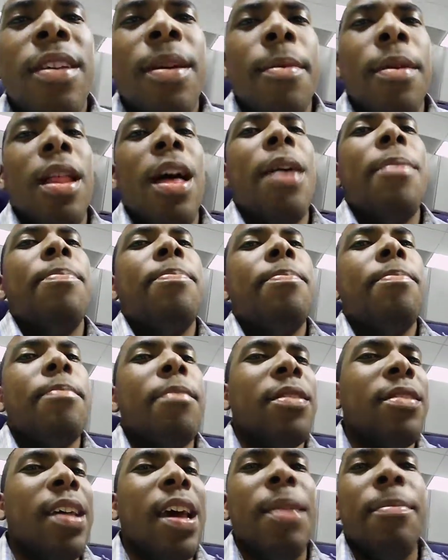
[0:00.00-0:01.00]
A lot of
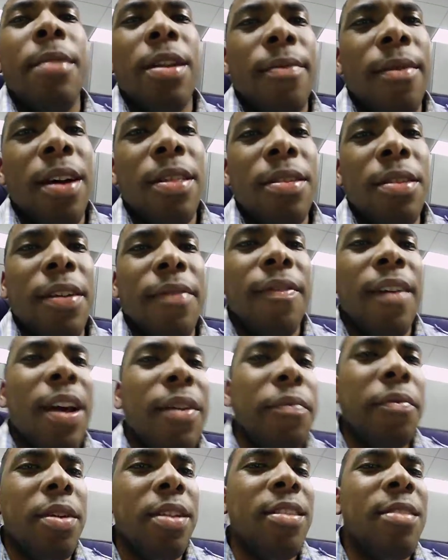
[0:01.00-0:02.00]
us had them at around 35
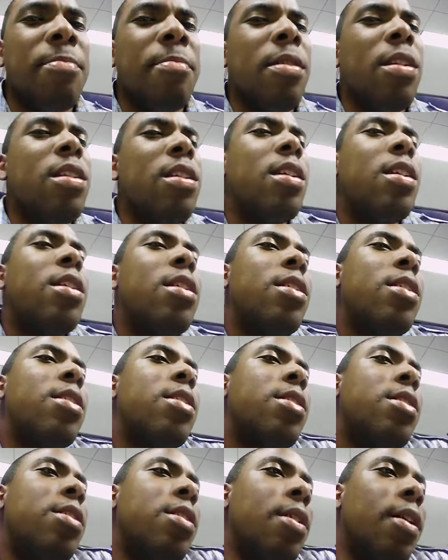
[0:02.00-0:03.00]
wins, but
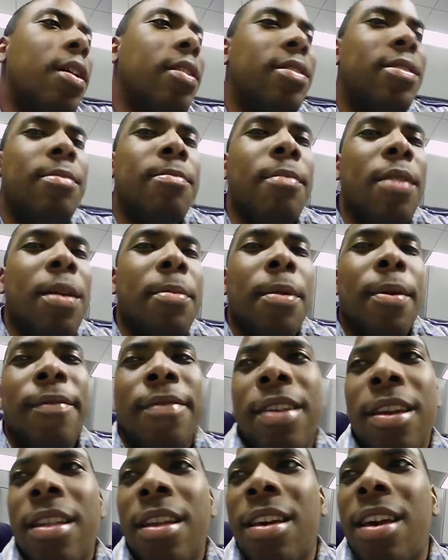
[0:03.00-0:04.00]
as Brian Murphy
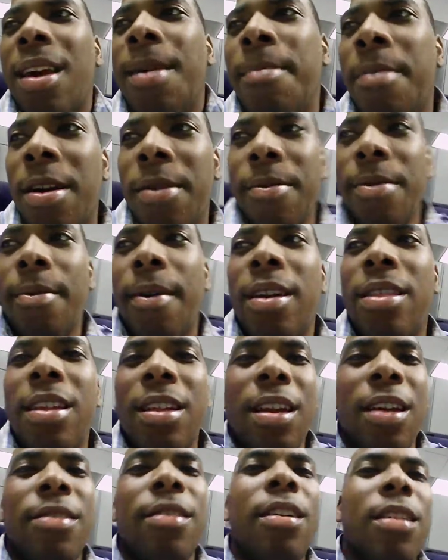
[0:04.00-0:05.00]
said in the KNBR rewind thing
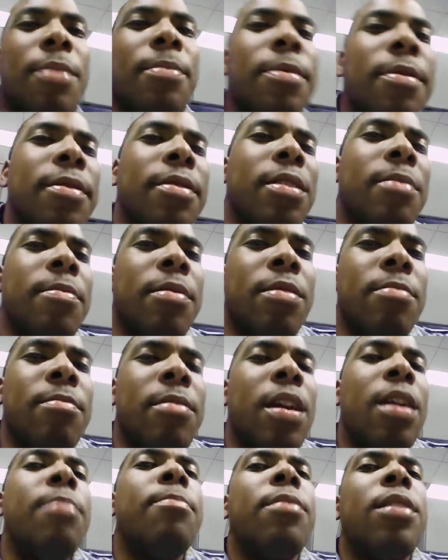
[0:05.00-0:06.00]
that I saw a little bit earlier. But
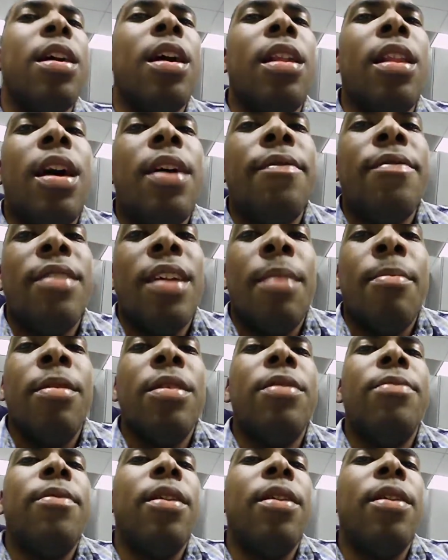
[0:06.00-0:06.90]
yeah, a lot of us had them at around